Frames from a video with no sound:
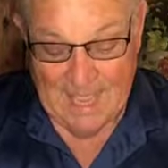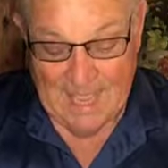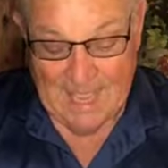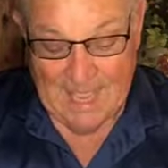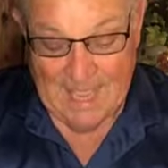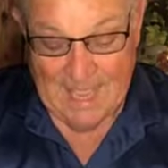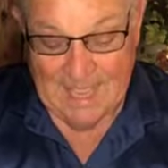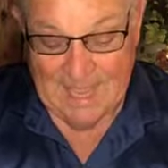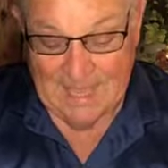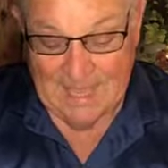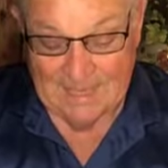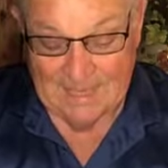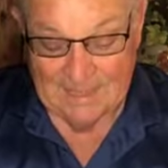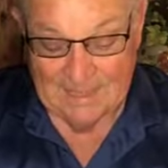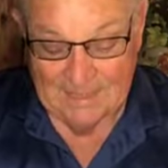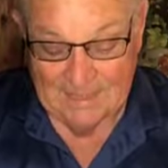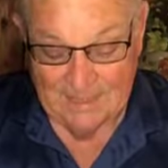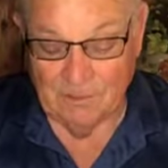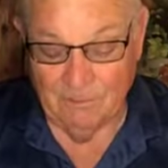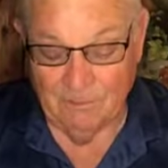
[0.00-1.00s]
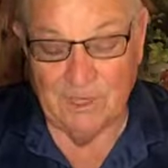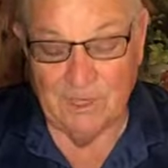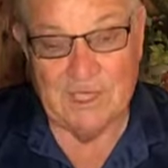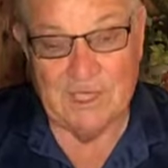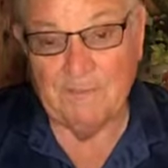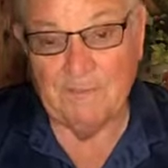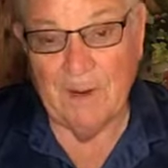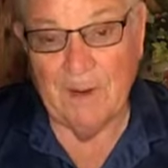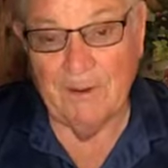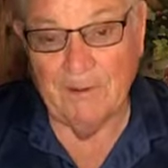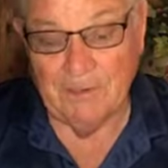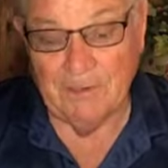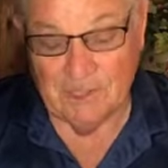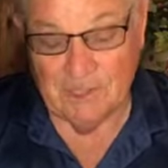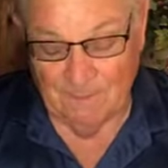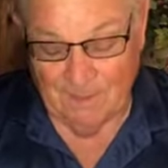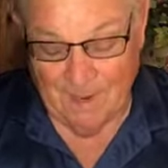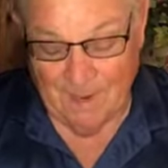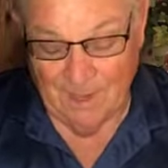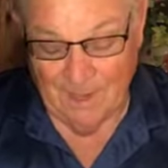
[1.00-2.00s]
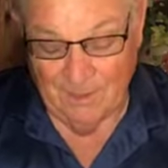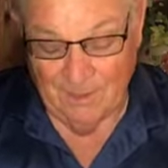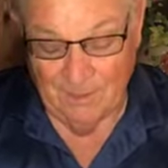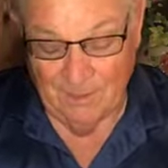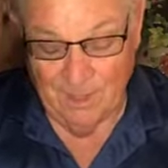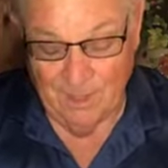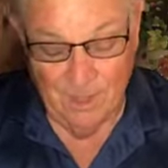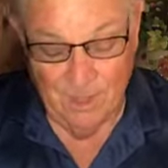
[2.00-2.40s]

and when his parents smile,